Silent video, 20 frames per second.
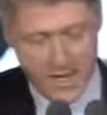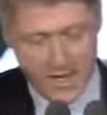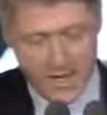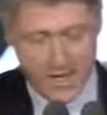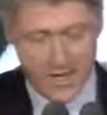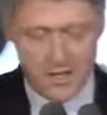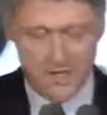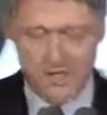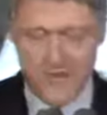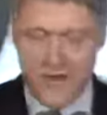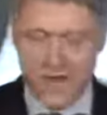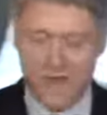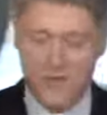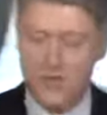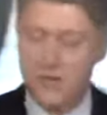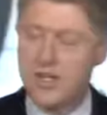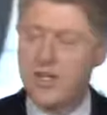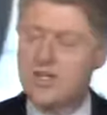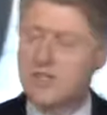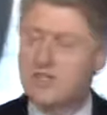In the
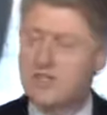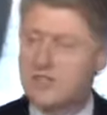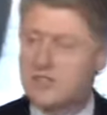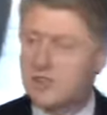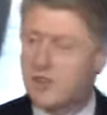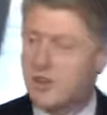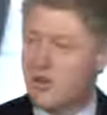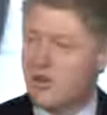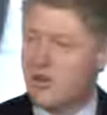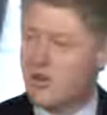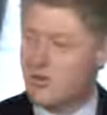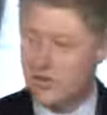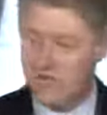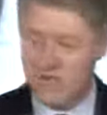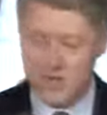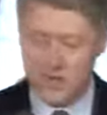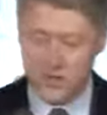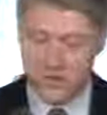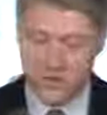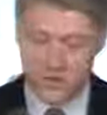five weeks since the
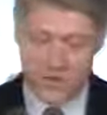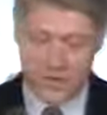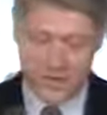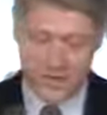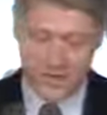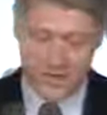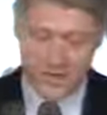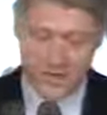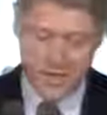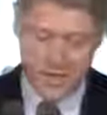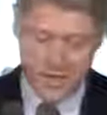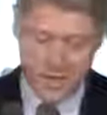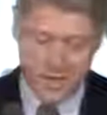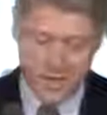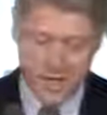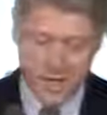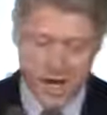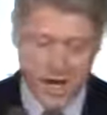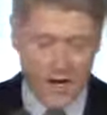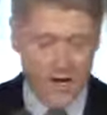Northridge earthquake,
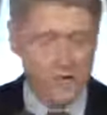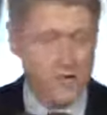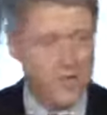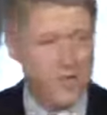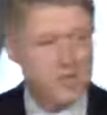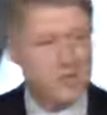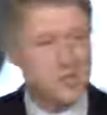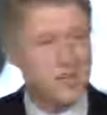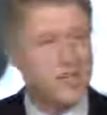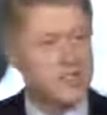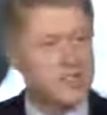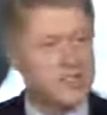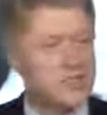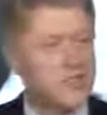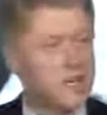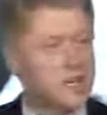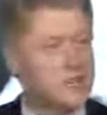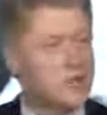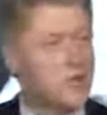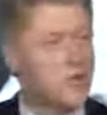our
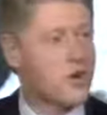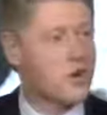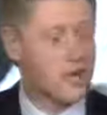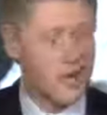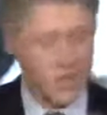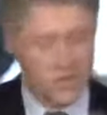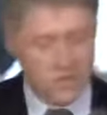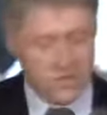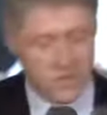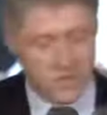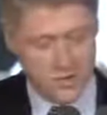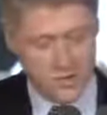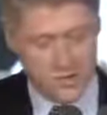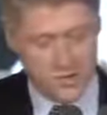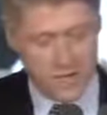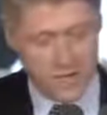administration has worked closely with